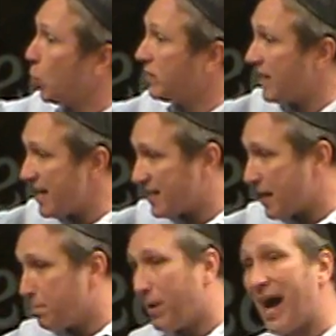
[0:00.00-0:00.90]
We take
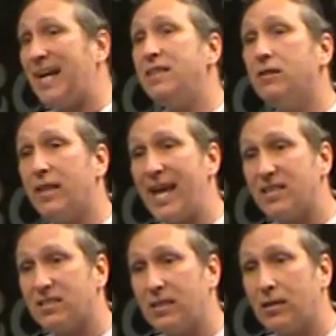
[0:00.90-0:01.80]
that body, the
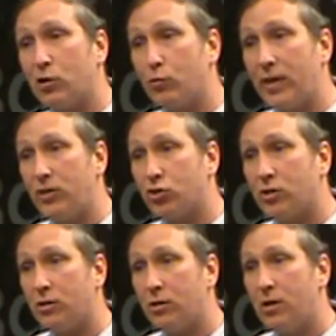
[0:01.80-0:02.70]
last thing in
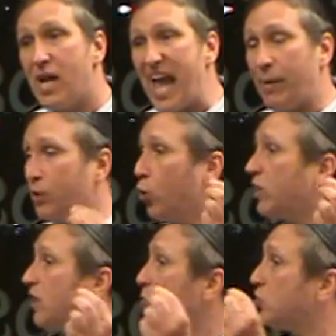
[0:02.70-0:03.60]
creation, and
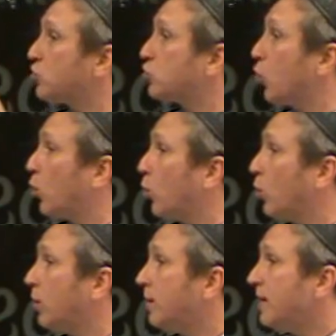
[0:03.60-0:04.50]
hook it with the soul.
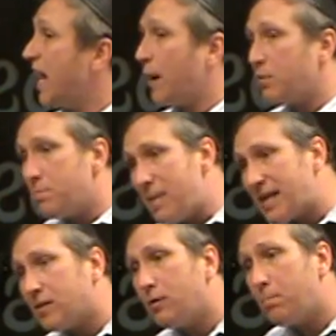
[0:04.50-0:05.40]
We
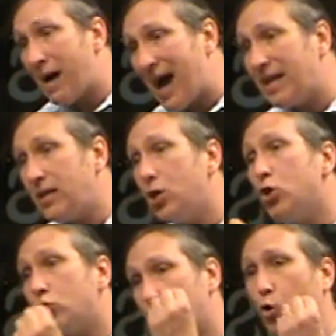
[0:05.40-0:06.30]
make the body
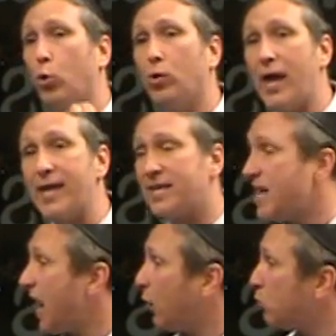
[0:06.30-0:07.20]
soul-like.
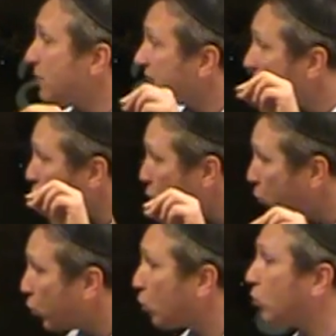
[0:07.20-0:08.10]
We make this
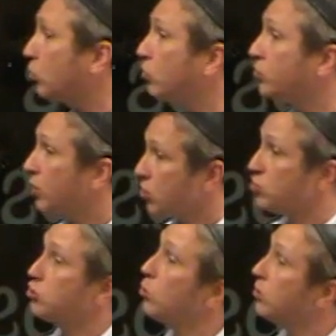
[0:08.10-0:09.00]
world
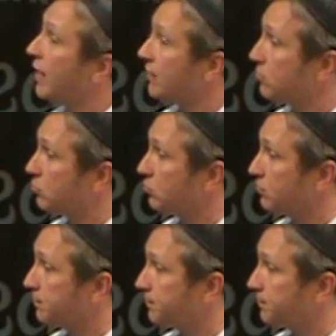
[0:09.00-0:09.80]
soul-like too.